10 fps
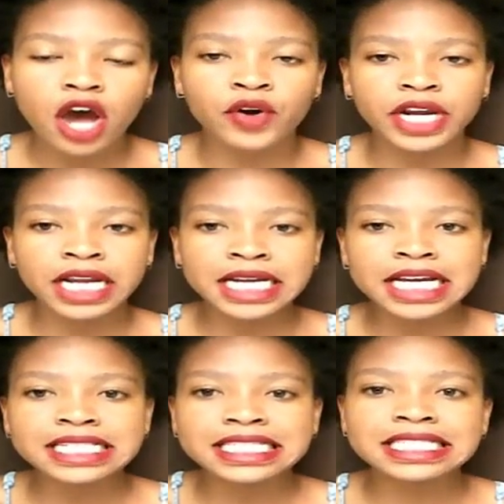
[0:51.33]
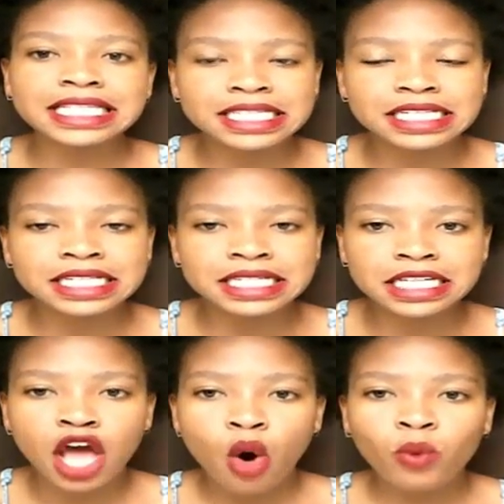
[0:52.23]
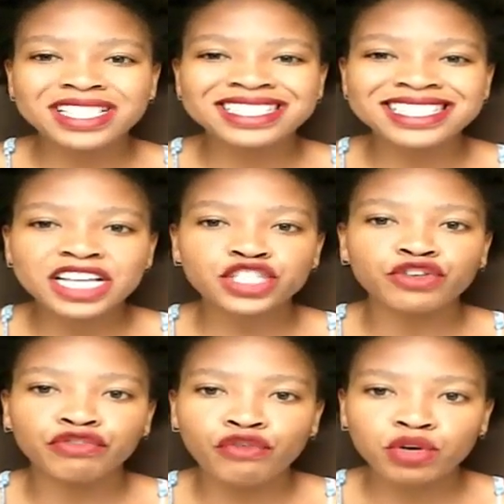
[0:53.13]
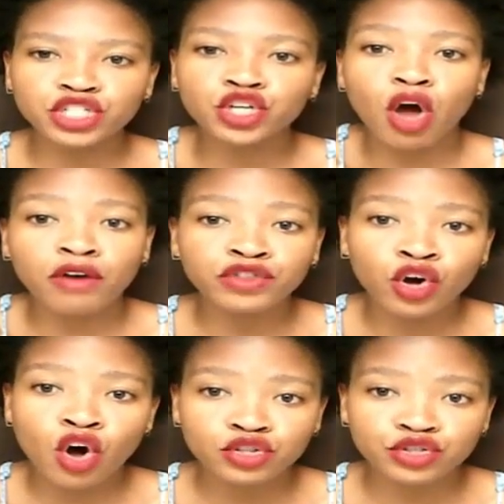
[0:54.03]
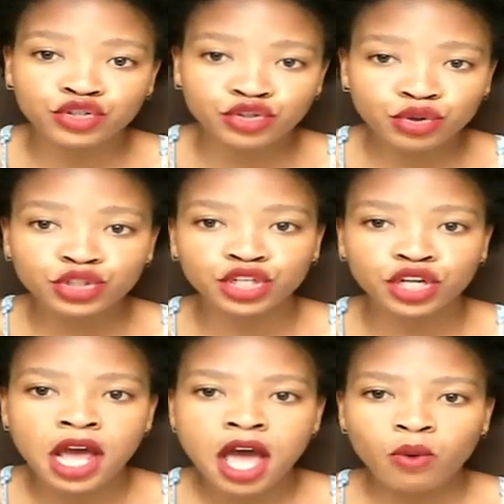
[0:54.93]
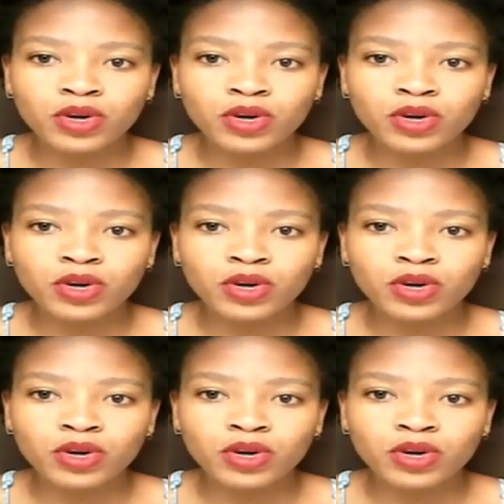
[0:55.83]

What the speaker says: are inconsistent with Section 14 of the Constitution,